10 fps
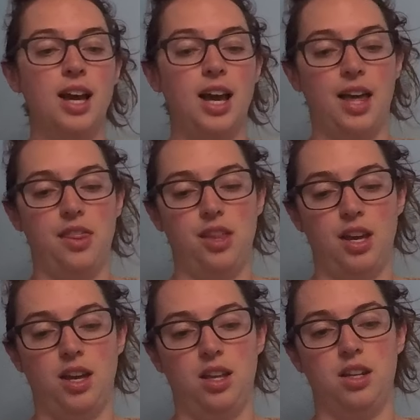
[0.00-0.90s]
And
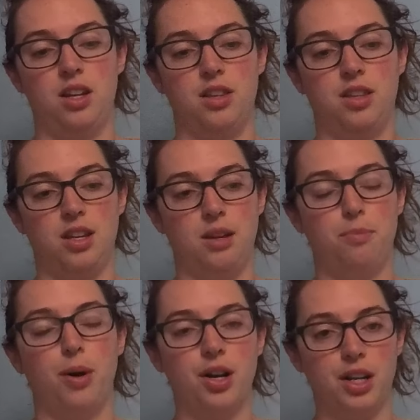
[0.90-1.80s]
then the
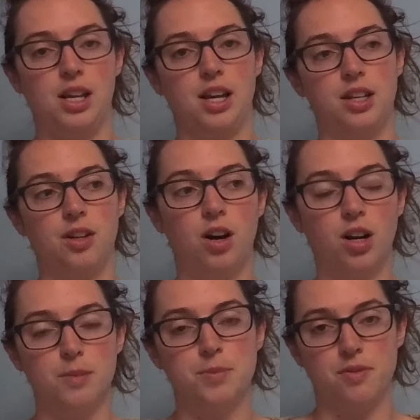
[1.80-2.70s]
body and
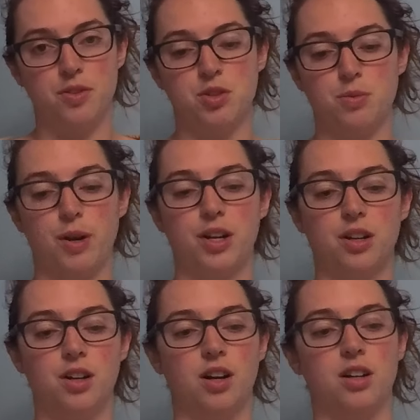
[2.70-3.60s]
arms of the
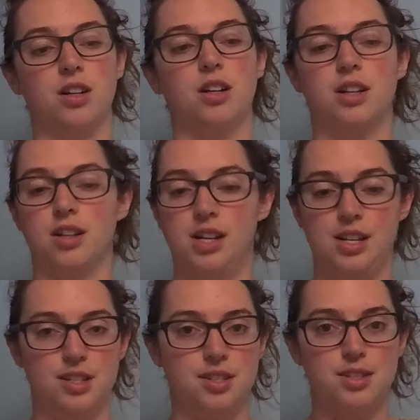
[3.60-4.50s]
sweater are
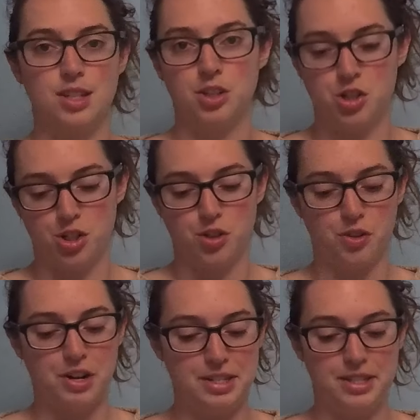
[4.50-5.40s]
his signature
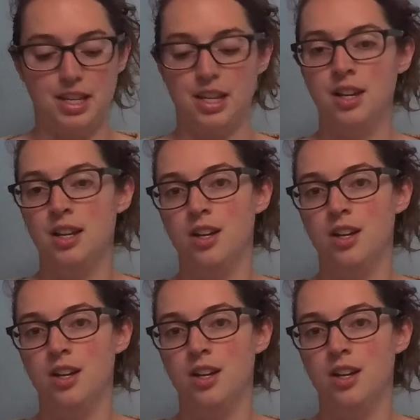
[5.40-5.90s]
crazy,